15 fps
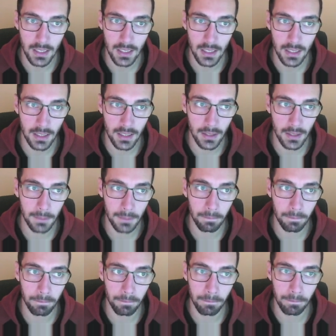
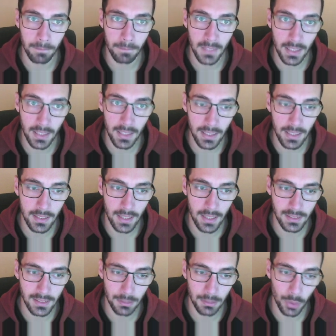The thing
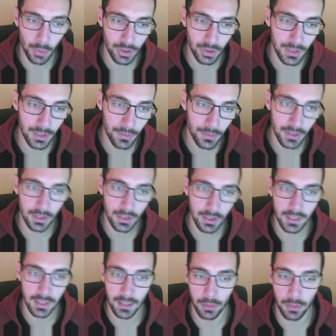that's most different
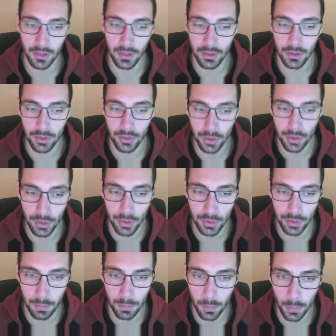is that we are going to
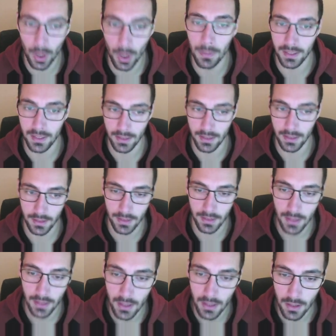use promises.
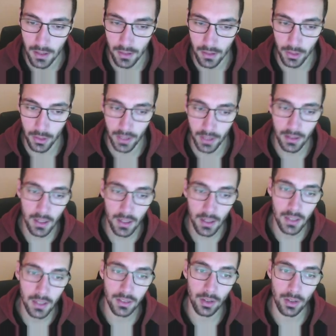Okay,
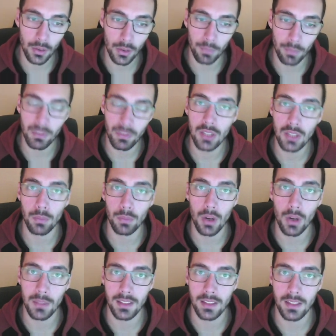so these
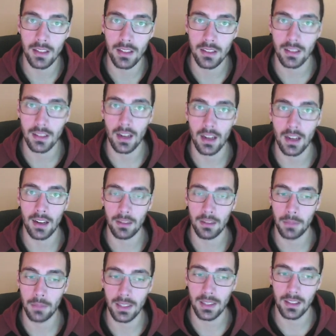promises are
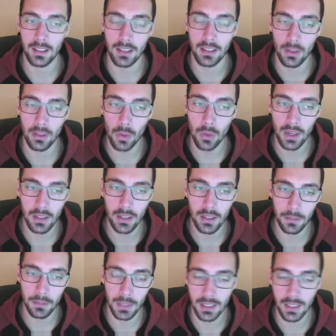basically a way,
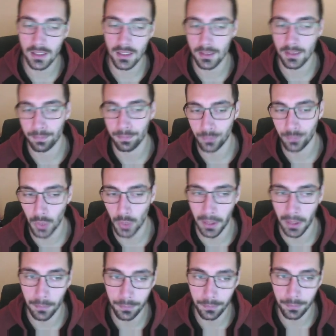because,
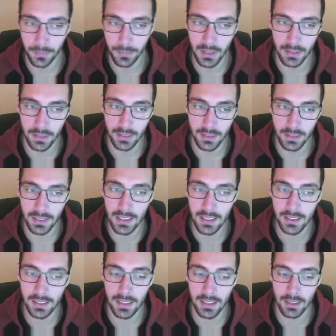well, this
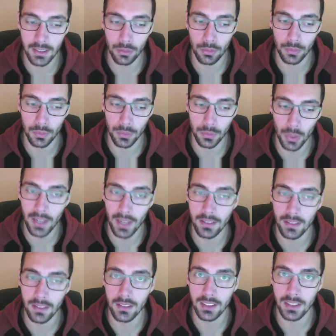doesn't
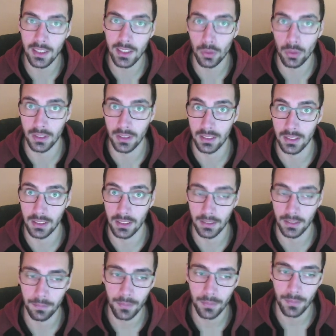run synchronously,
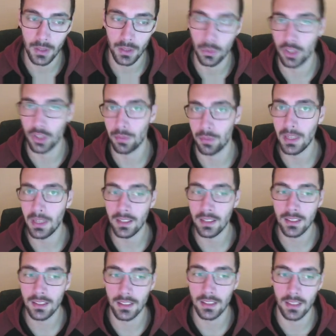which
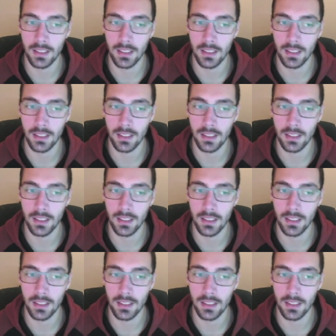means